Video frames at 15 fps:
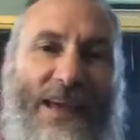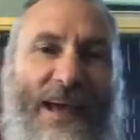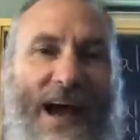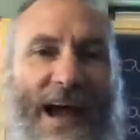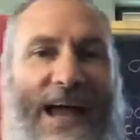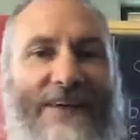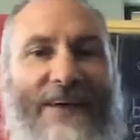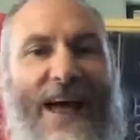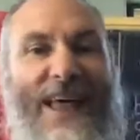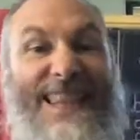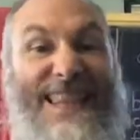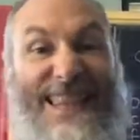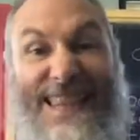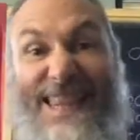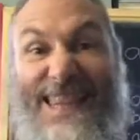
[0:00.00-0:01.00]
I have a
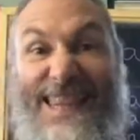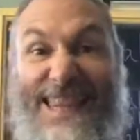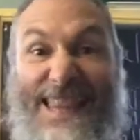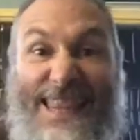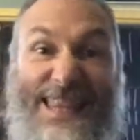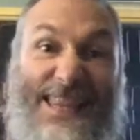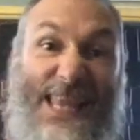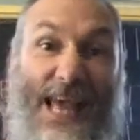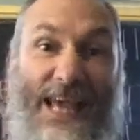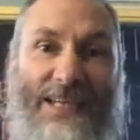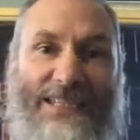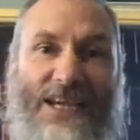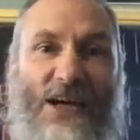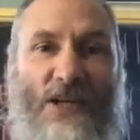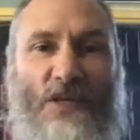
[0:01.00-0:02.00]

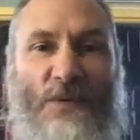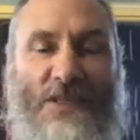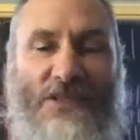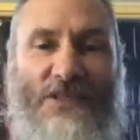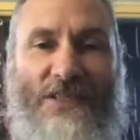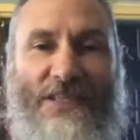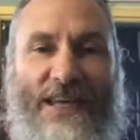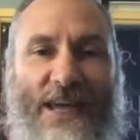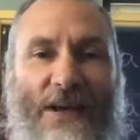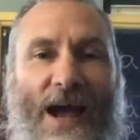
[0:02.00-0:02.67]
tongue twister today.